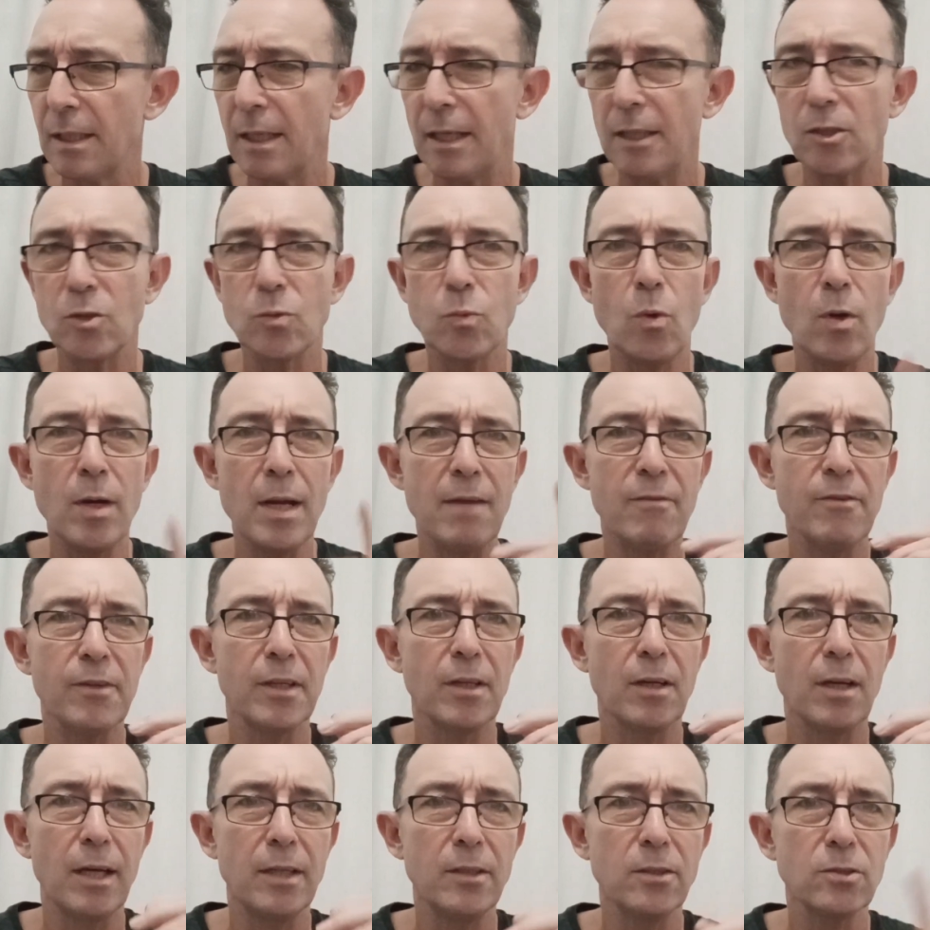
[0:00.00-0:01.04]
And there's one other
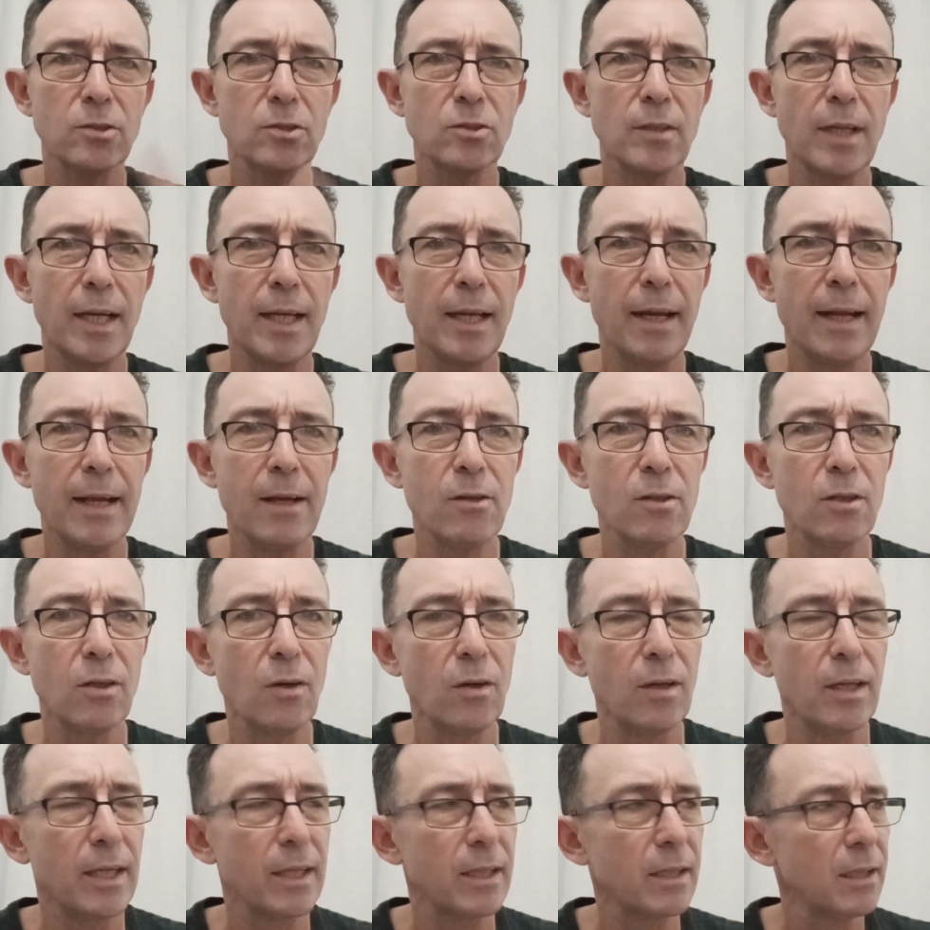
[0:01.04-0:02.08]
guy, an Australian
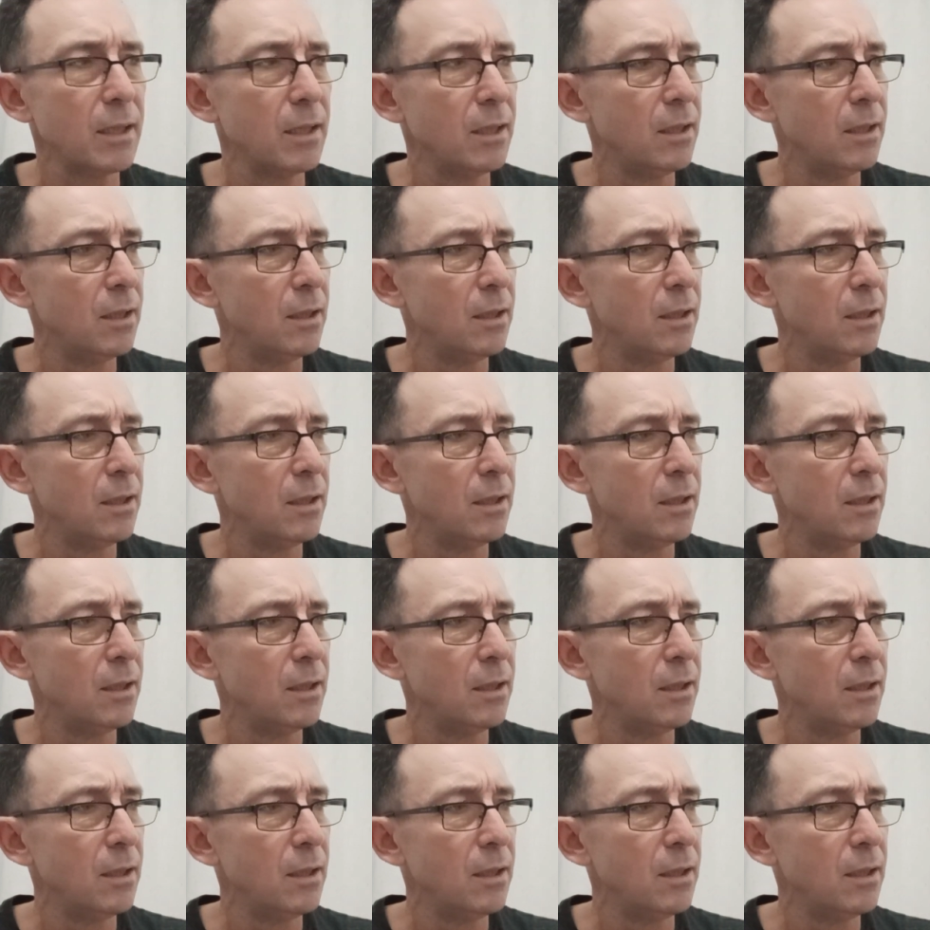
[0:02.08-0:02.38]
alcoholic.